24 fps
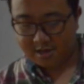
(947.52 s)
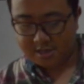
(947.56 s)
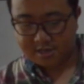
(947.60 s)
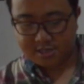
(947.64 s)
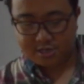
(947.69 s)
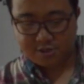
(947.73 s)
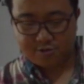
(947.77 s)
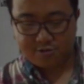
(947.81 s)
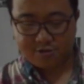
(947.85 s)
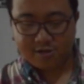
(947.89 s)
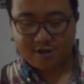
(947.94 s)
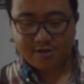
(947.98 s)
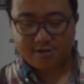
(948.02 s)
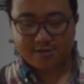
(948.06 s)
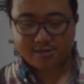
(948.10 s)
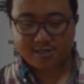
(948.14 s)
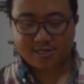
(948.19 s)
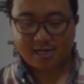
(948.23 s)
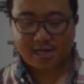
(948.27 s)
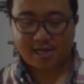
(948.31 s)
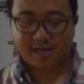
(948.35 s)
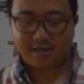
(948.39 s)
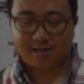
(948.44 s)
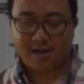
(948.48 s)
So another
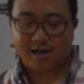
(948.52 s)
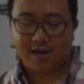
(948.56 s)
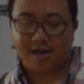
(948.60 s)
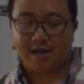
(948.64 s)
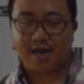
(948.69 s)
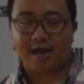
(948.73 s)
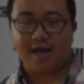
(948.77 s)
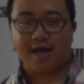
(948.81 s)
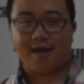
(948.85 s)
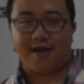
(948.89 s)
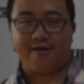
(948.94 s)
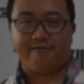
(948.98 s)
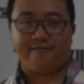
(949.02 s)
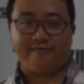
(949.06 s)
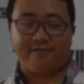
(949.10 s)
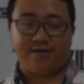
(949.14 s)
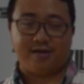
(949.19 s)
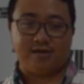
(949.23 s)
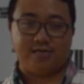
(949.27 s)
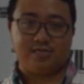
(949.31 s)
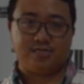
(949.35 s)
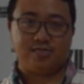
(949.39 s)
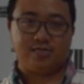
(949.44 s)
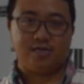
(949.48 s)
stat that I have
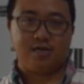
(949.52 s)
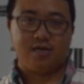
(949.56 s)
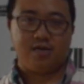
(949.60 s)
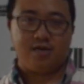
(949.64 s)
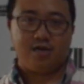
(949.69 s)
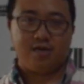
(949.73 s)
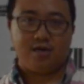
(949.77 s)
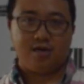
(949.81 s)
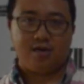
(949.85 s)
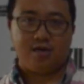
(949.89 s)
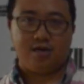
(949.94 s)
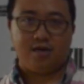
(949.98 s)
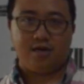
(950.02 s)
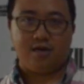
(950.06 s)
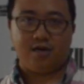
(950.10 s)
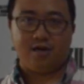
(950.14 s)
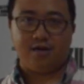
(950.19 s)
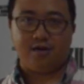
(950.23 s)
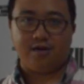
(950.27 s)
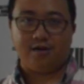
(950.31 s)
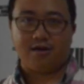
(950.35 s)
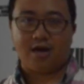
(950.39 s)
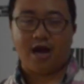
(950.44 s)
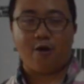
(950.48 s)
is
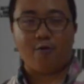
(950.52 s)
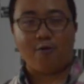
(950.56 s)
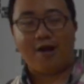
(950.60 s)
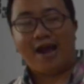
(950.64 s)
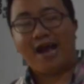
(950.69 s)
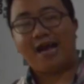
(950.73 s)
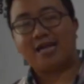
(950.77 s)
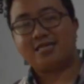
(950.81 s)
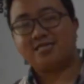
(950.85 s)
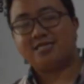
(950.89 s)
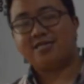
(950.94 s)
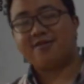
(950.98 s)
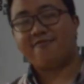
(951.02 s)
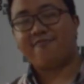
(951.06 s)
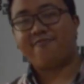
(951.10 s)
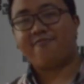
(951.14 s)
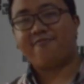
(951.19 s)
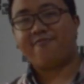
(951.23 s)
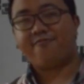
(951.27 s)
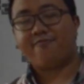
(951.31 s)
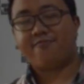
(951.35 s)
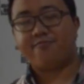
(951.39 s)
how active